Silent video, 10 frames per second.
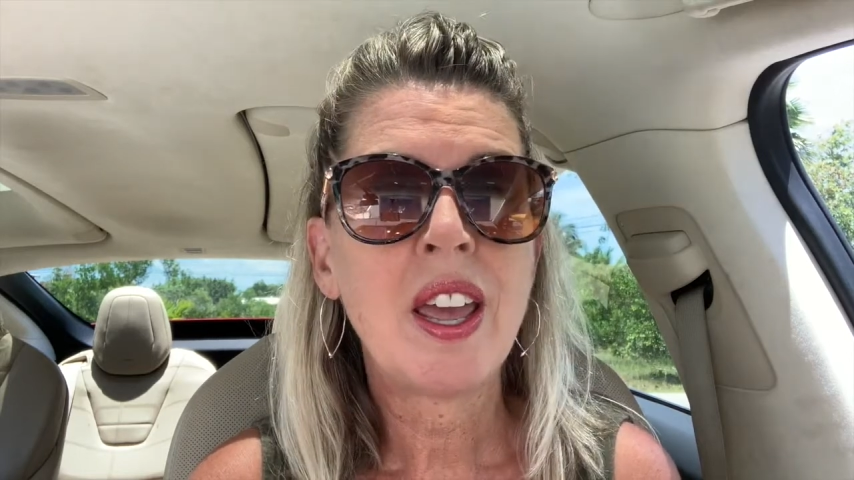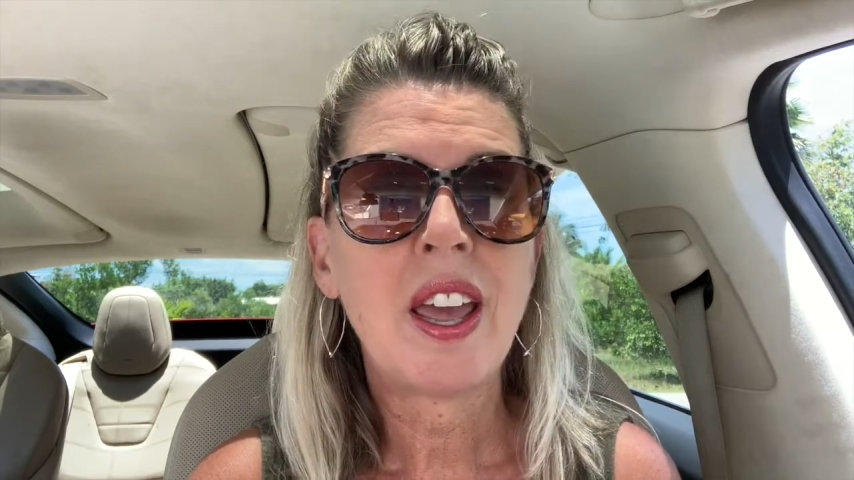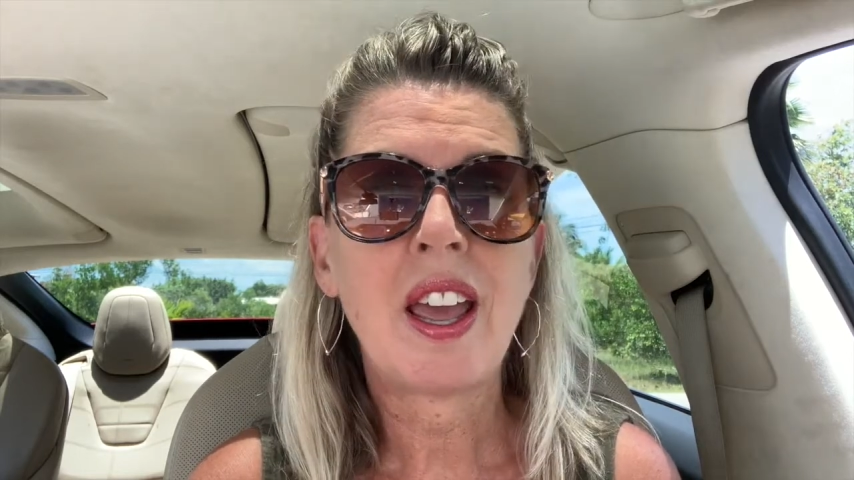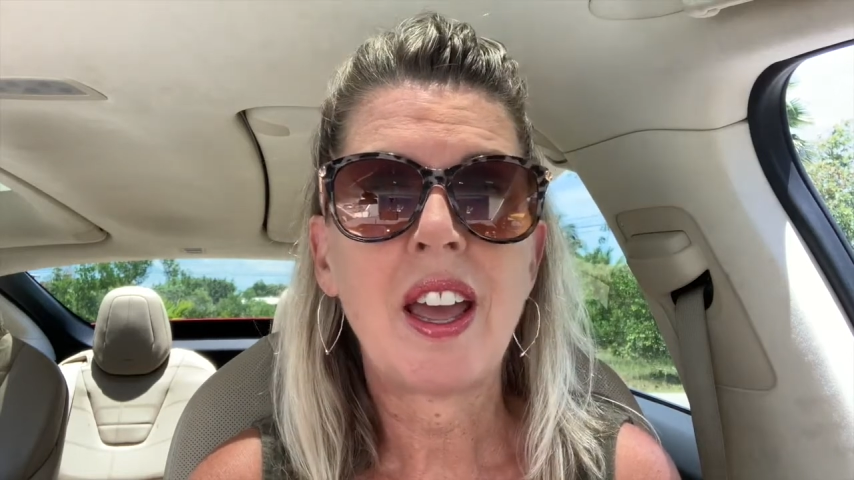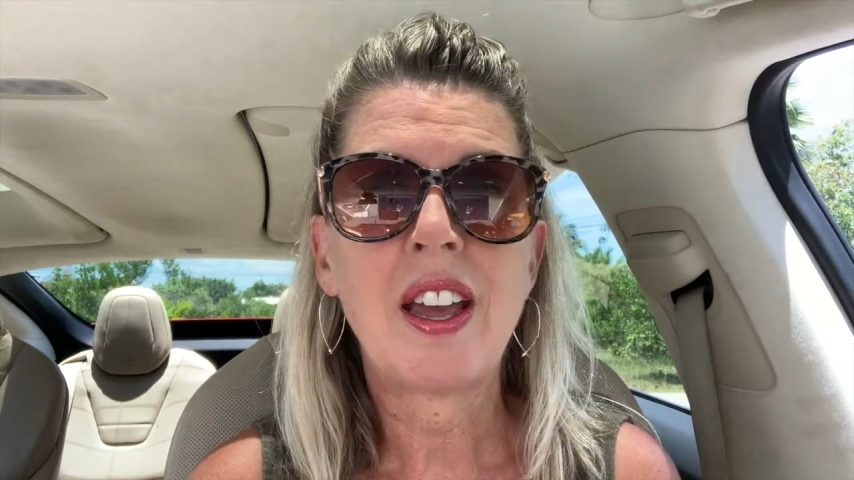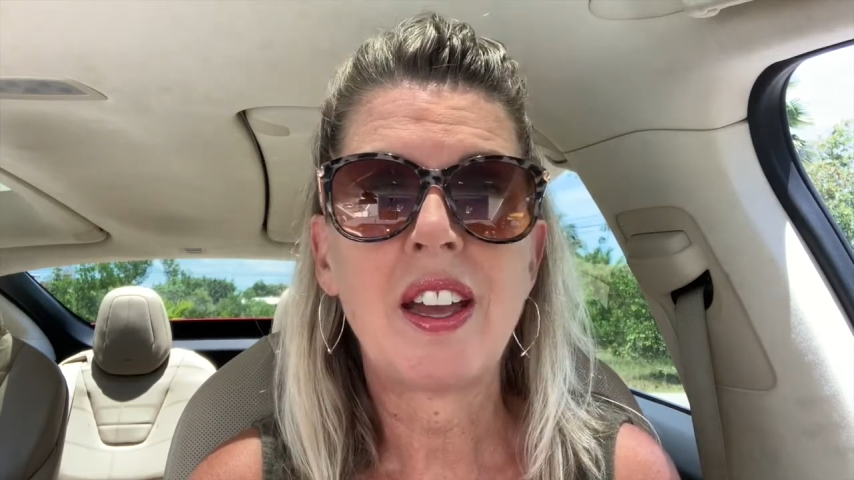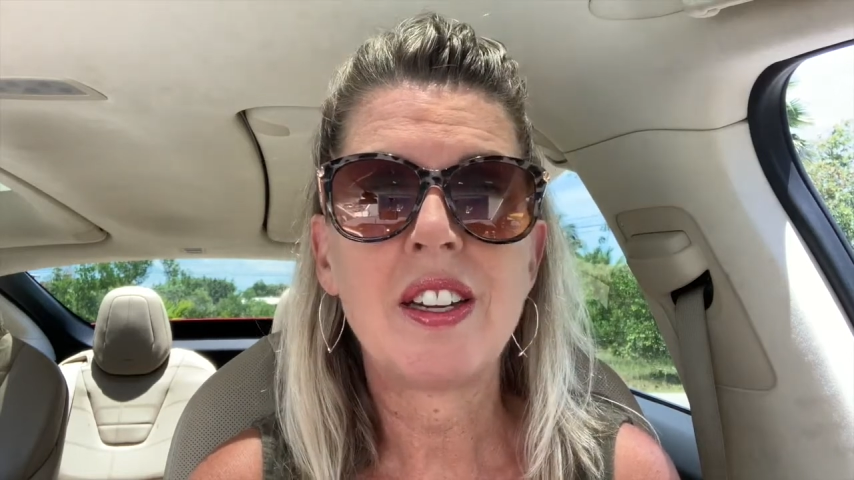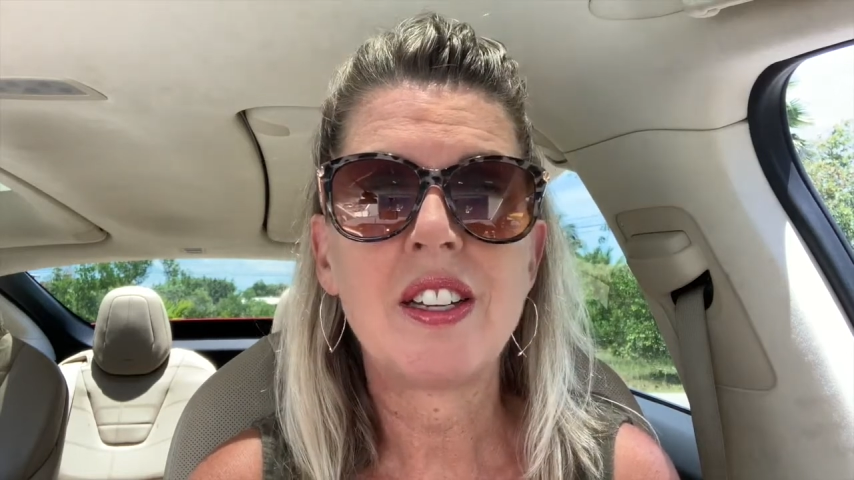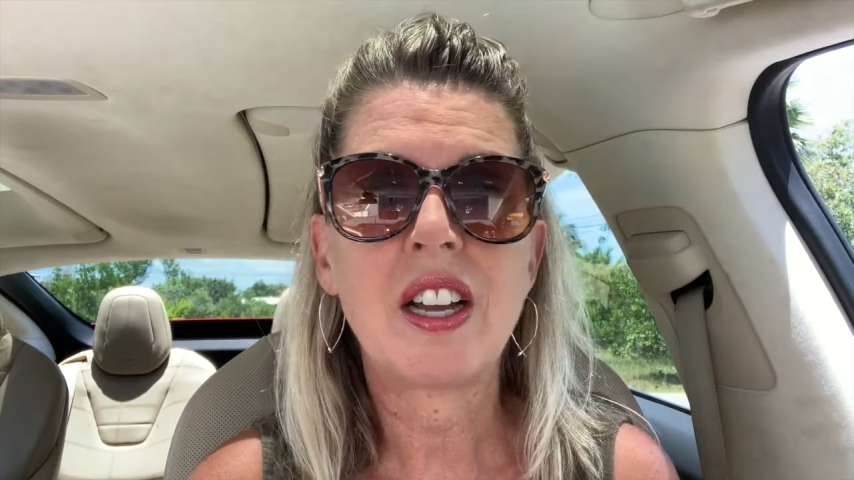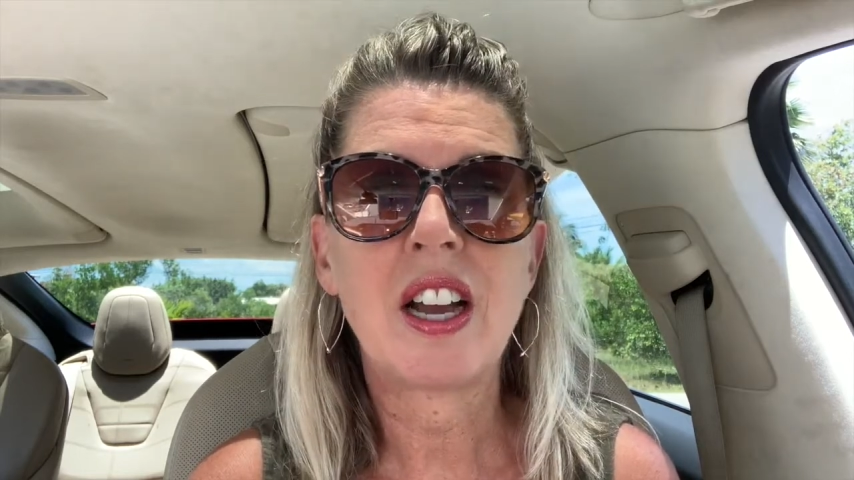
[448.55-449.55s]

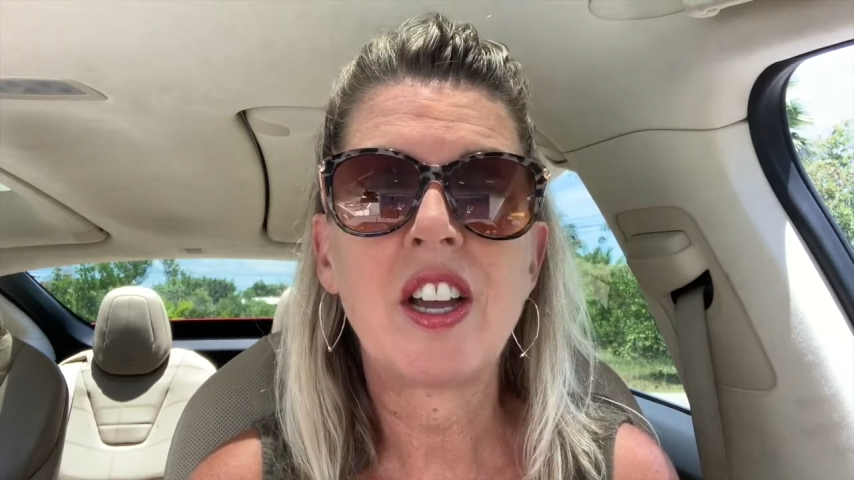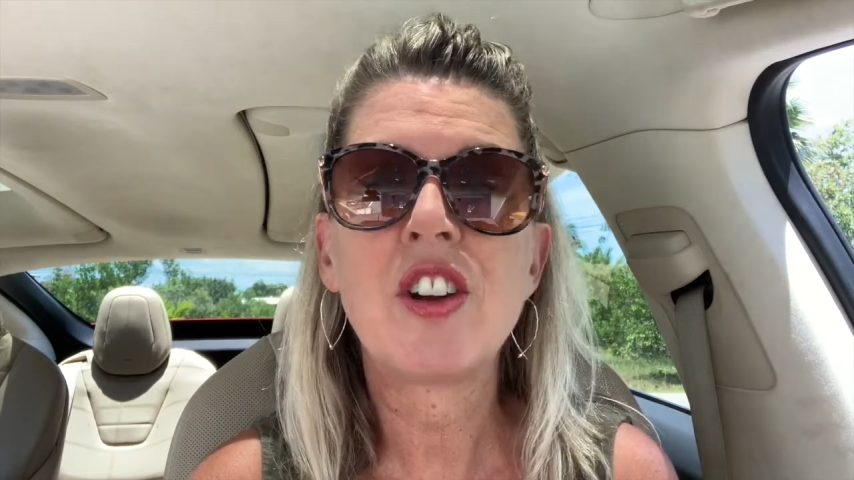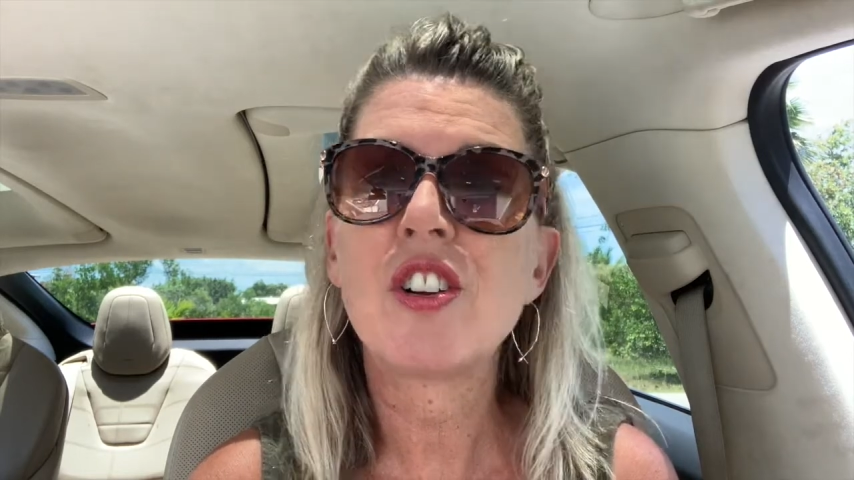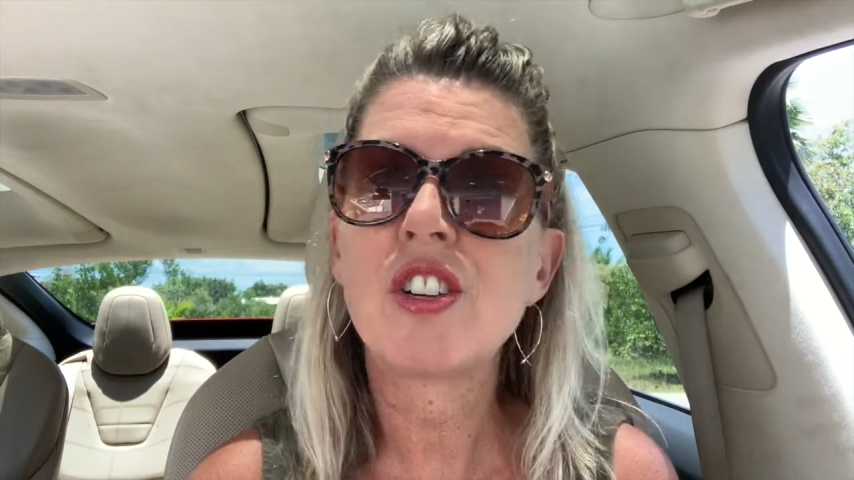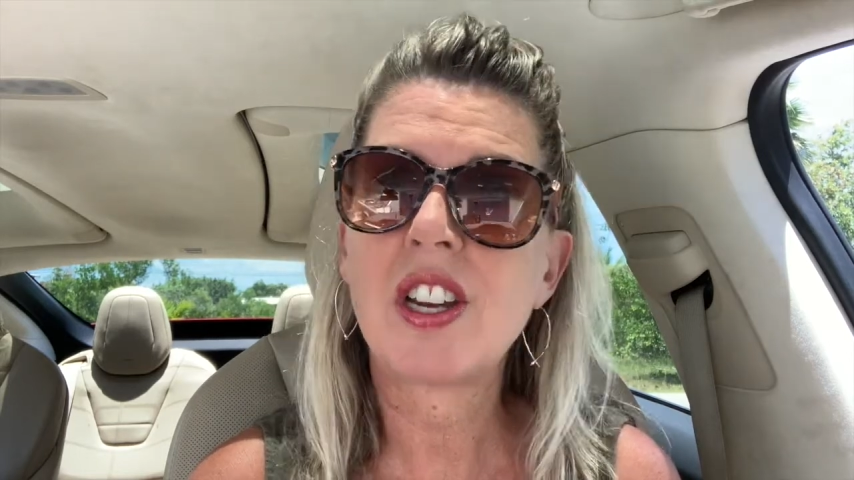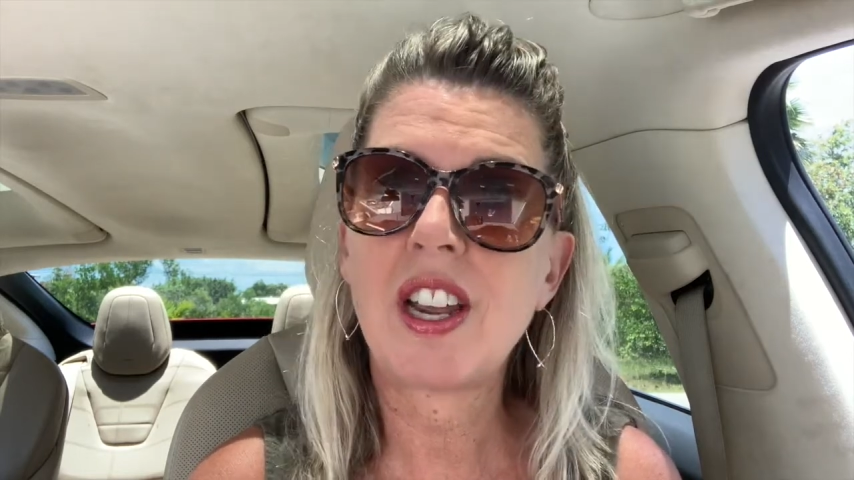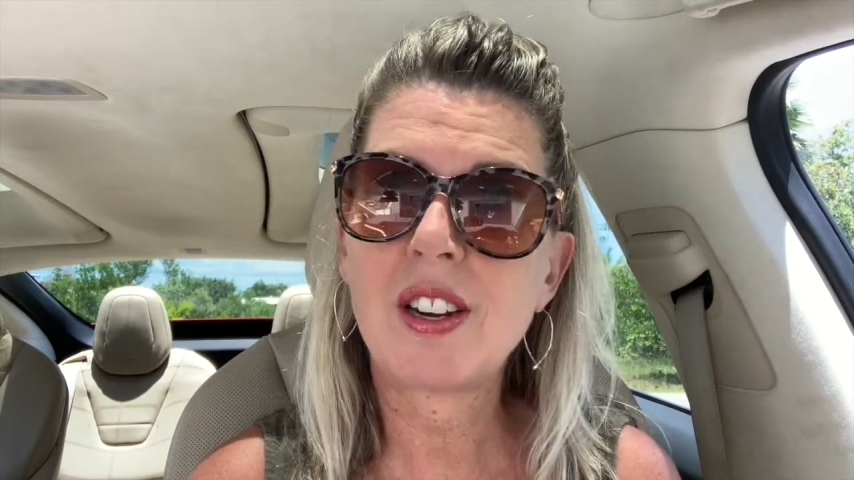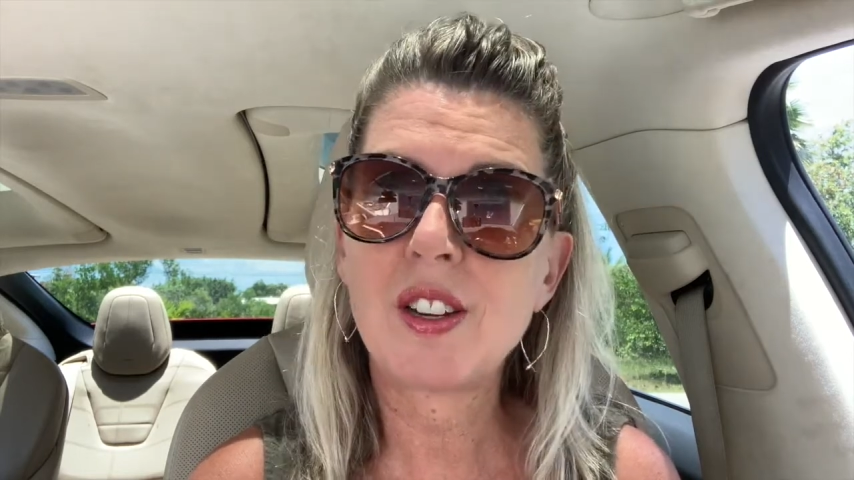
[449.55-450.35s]
And I understand